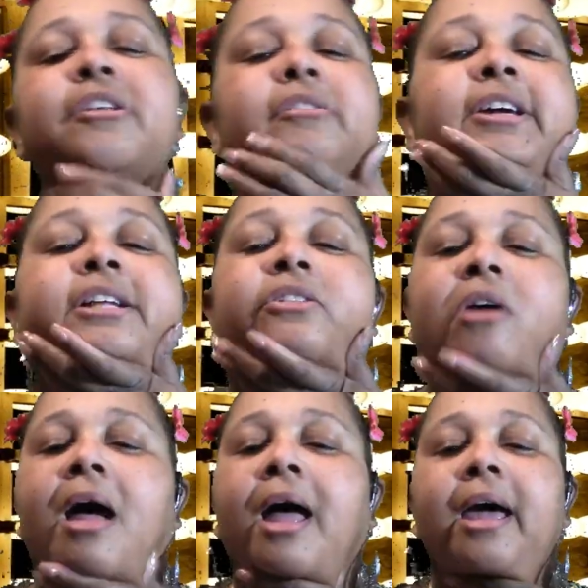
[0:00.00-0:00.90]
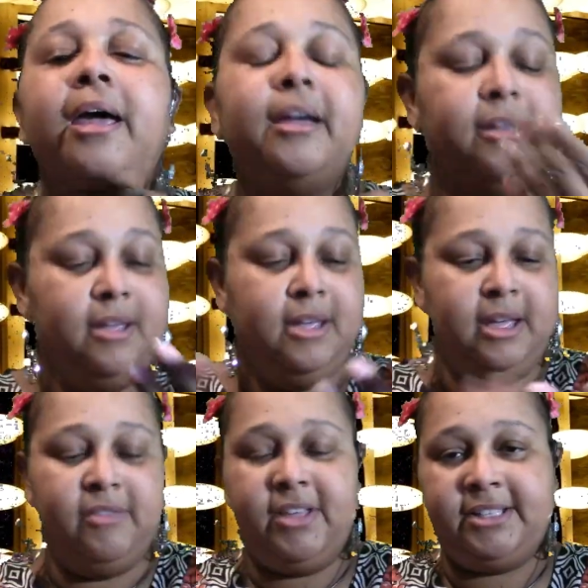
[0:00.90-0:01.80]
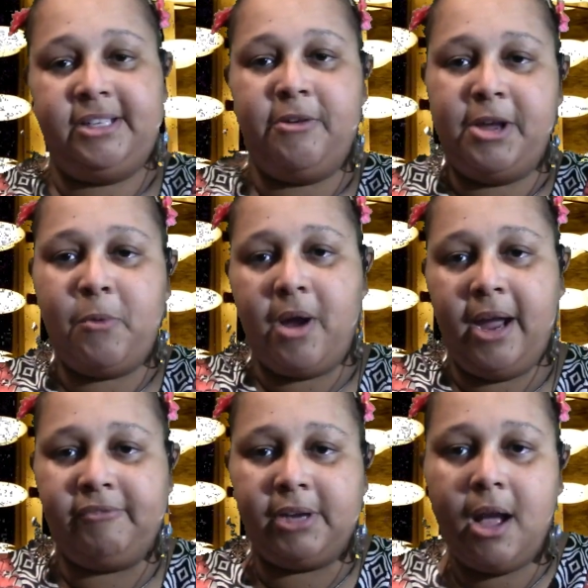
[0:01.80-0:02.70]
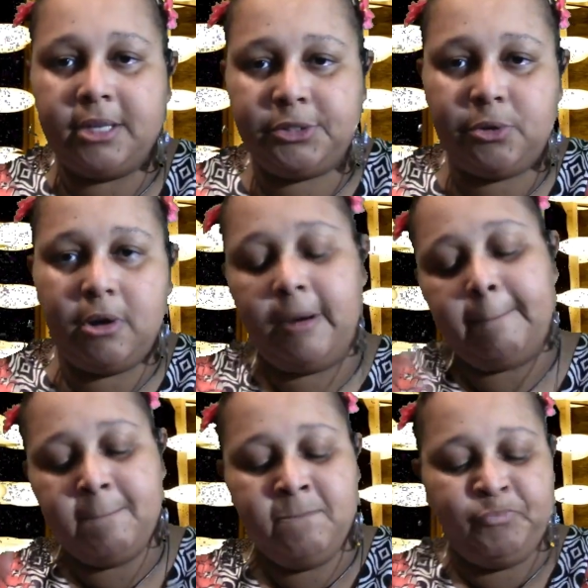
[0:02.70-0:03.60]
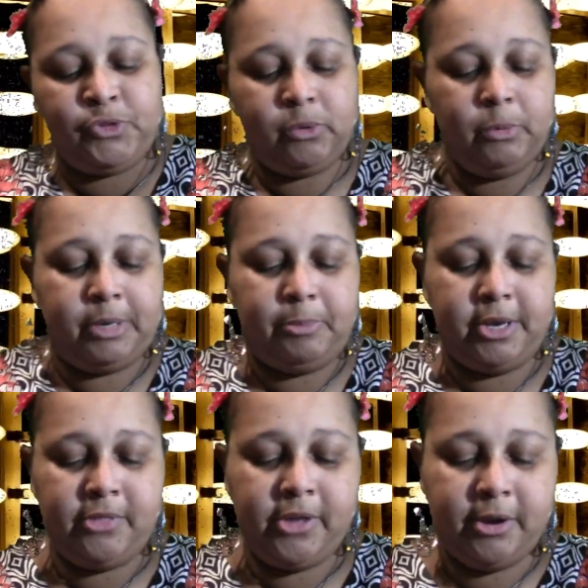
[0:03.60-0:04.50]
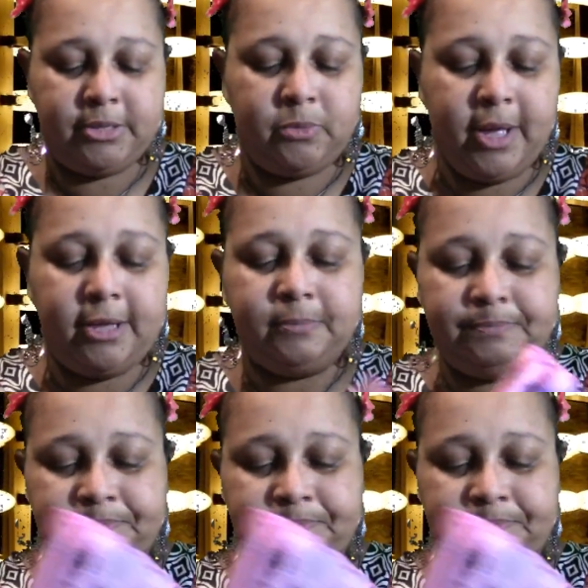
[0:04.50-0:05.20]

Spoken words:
It'll get dry, and that's an area where I have to contour. So we want to put it there as well.